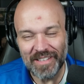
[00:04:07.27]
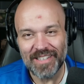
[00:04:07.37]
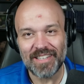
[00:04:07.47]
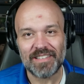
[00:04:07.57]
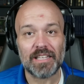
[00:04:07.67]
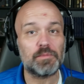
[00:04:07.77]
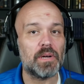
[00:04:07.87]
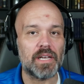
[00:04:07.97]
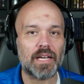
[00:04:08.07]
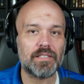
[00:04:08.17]
That's my
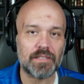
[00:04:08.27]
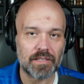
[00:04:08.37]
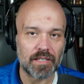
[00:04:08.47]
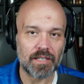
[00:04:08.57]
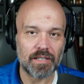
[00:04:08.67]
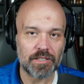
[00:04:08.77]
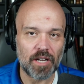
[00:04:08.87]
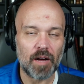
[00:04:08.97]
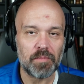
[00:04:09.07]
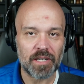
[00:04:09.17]
next
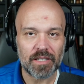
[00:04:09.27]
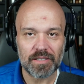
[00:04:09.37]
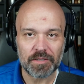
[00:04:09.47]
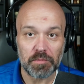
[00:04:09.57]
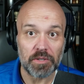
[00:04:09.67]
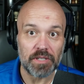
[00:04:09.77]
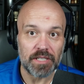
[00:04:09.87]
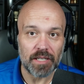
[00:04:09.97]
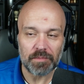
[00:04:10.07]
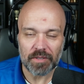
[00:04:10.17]
topic is beauty
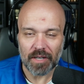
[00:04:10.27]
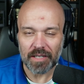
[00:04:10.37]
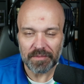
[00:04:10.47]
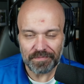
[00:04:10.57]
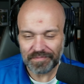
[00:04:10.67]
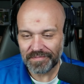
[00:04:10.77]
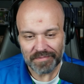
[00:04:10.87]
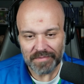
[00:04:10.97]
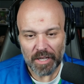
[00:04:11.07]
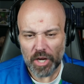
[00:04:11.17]
tips, right?
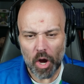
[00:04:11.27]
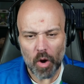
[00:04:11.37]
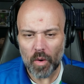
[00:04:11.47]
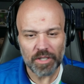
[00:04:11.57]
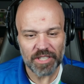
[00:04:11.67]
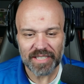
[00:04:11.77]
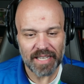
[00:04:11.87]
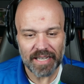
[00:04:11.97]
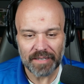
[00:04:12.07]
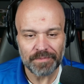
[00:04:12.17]
No, just
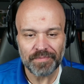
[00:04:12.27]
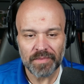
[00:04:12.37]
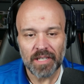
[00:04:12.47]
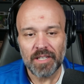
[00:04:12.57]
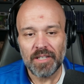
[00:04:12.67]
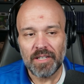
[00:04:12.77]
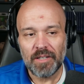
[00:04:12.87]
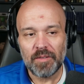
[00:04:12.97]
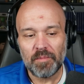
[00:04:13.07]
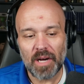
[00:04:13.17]
kidding.
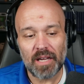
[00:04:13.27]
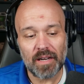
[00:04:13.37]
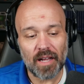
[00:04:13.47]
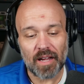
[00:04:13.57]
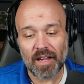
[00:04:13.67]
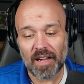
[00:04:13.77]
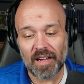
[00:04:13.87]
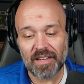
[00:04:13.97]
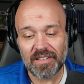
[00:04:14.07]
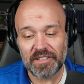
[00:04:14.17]
But
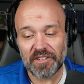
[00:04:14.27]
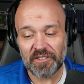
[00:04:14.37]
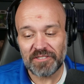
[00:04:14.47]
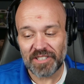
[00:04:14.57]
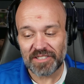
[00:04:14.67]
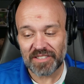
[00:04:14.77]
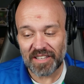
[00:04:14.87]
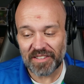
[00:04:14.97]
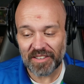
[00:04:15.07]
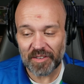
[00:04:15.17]
just I
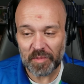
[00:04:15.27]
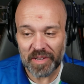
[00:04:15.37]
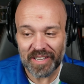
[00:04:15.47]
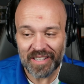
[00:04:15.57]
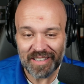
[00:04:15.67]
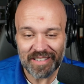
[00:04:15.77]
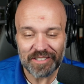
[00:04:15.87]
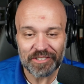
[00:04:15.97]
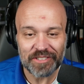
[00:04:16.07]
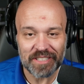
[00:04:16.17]
thought that would be an
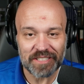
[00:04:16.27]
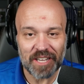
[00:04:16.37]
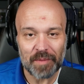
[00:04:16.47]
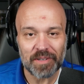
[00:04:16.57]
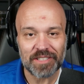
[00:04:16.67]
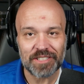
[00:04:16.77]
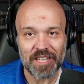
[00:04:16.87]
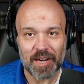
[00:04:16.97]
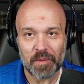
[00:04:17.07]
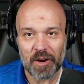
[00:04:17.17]
interesting topic to
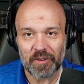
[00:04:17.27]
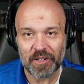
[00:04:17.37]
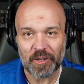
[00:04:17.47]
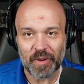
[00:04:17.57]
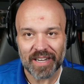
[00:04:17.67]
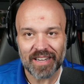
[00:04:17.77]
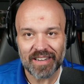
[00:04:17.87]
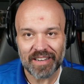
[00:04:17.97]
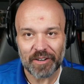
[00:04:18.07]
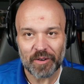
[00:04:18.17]
chat about real quick.
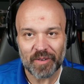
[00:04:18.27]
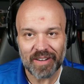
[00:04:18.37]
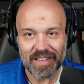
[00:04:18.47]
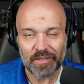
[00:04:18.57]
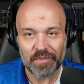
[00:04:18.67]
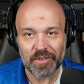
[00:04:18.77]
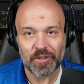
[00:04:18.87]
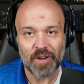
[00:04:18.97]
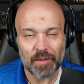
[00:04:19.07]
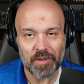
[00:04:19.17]
If
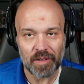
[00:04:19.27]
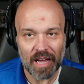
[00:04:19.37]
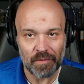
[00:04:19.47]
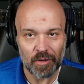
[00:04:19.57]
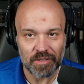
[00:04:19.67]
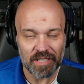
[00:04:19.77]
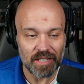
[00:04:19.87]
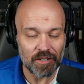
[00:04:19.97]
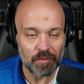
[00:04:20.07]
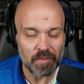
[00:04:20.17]
you happen to have
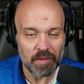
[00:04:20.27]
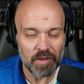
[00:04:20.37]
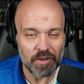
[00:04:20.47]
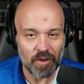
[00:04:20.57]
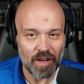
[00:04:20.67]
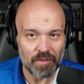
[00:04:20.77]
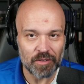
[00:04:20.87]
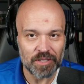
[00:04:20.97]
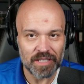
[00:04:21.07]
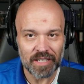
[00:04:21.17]
OCD, or maybe you don't have
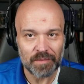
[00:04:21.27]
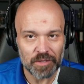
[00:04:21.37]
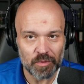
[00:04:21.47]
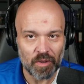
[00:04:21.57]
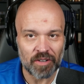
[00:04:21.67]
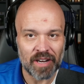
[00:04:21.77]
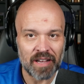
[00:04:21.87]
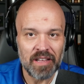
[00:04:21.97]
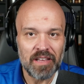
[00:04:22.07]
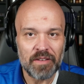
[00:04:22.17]
OCD, I'm just wondering
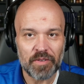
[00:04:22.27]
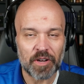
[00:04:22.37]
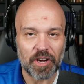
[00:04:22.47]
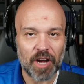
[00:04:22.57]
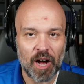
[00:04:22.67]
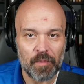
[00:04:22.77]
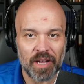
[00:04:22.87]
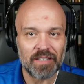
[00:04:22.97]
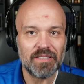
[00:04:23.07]
if you could comment.